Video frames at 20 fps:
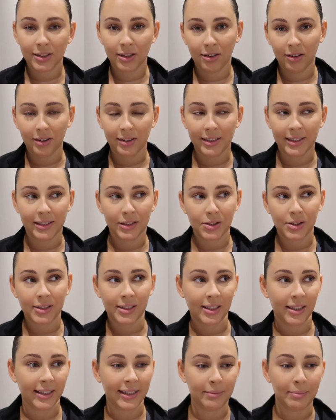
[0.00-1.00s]
talk on here just
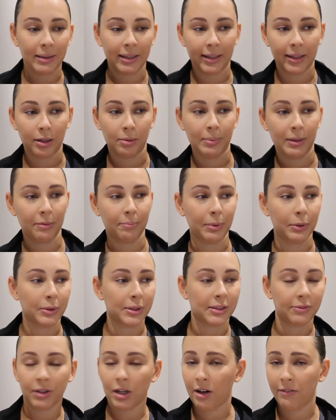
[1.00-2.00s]
to kind of give me that little bit of
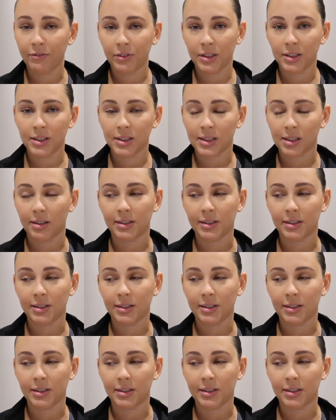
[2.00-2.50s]
boost of confidence